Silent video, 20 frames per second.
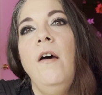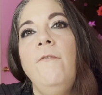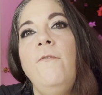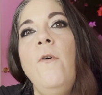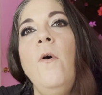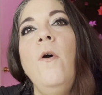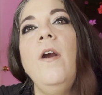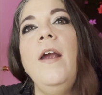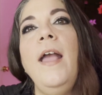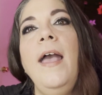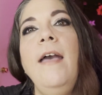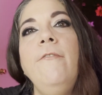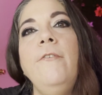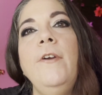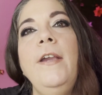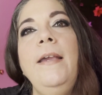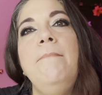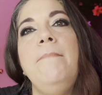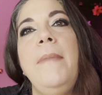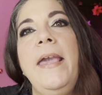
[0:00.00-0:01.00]
For
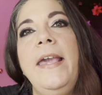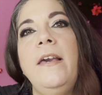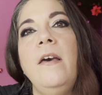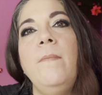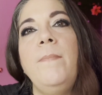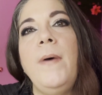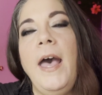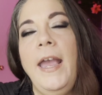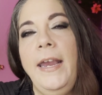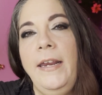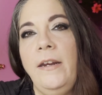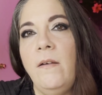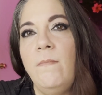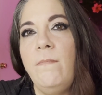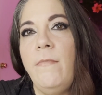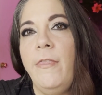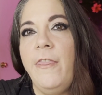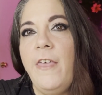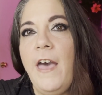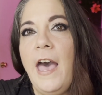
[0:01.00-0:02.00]
every makeup
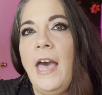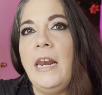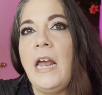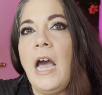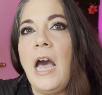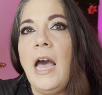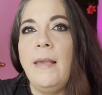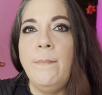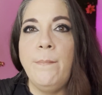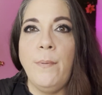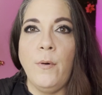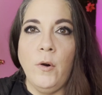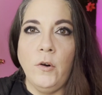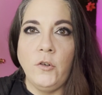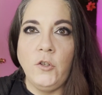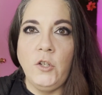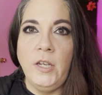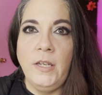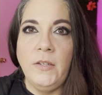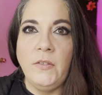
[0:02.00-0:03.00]
item that I
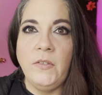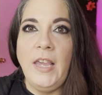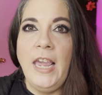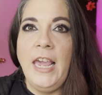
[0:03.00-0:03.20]
purchase,